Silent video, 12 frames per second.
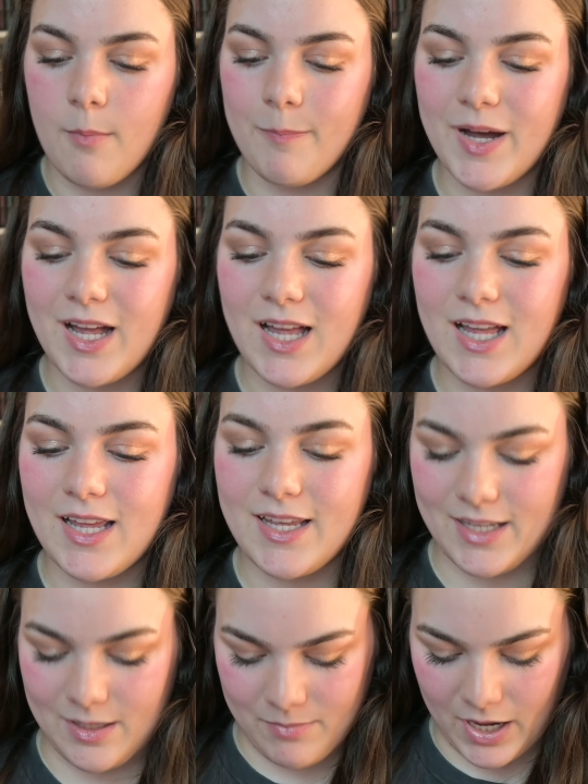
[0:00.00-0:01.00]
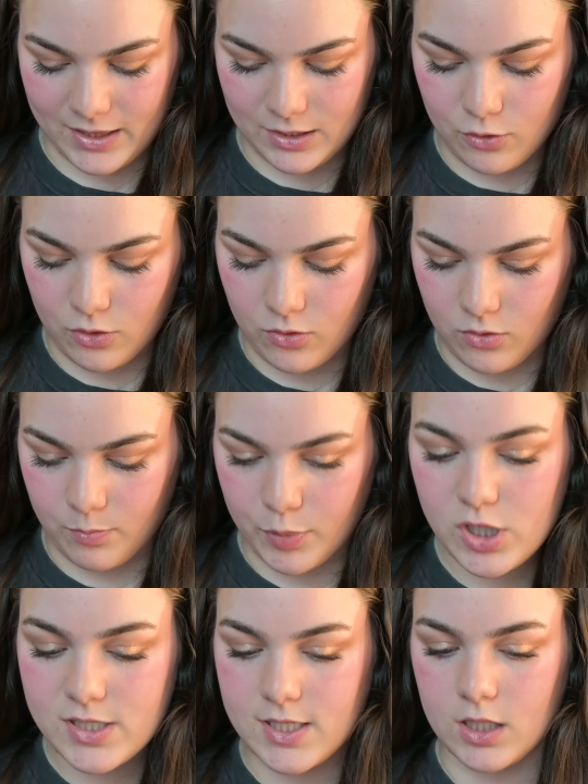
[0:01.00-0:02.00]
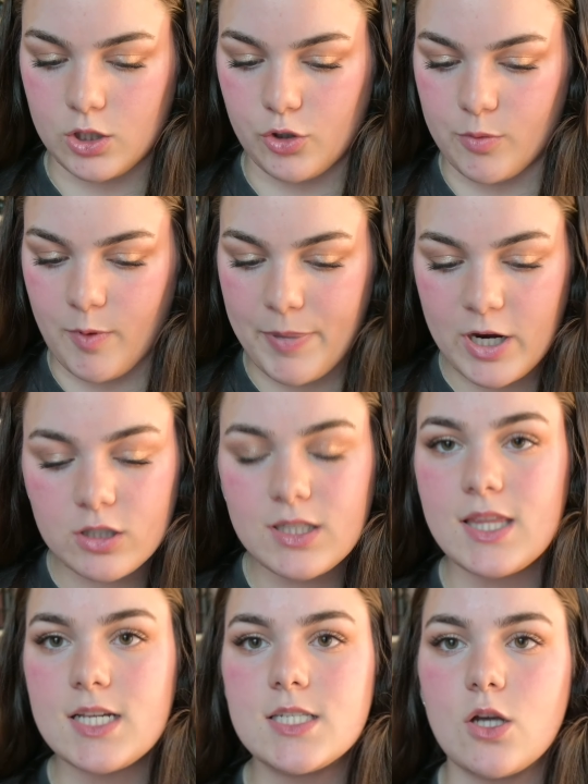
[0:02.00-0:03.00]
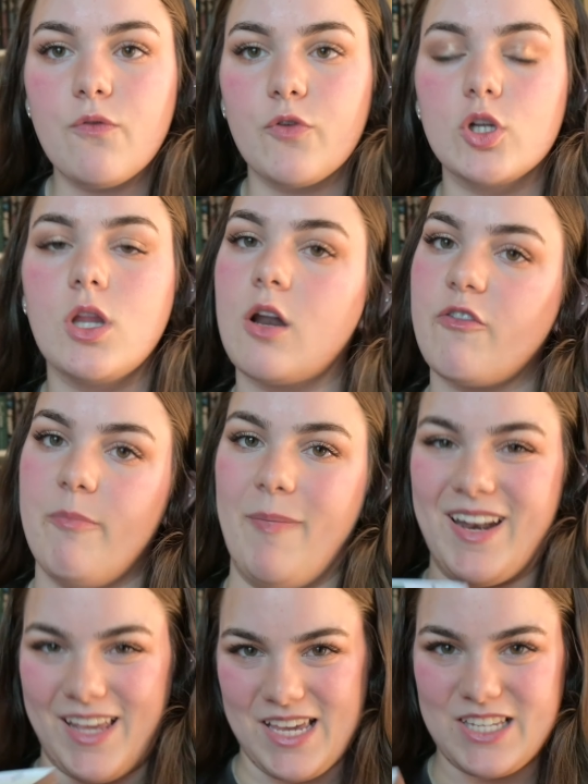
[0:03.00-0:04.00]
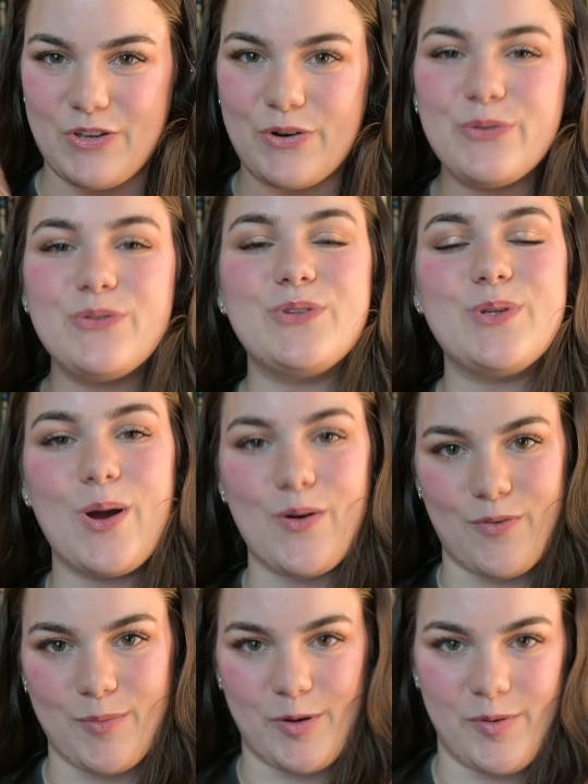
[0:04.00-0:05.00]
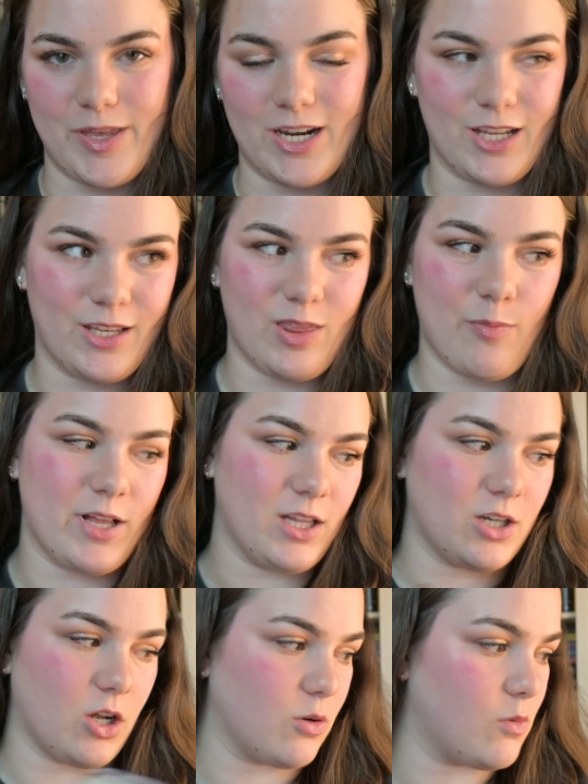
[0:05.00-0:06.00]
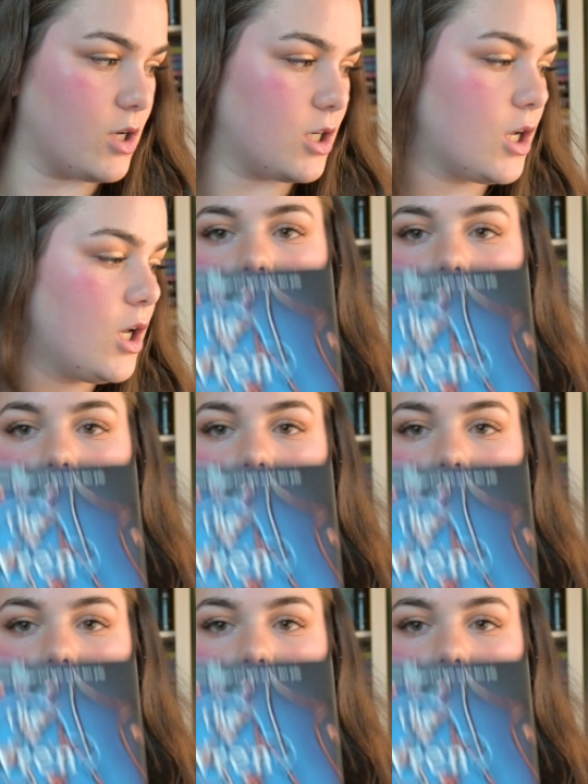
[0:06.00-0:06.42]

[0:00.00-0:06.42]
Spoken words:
but in my little book selling group, apparently they sell for a lot of money, so I don't know if I'm going to be getting the Belladonna one.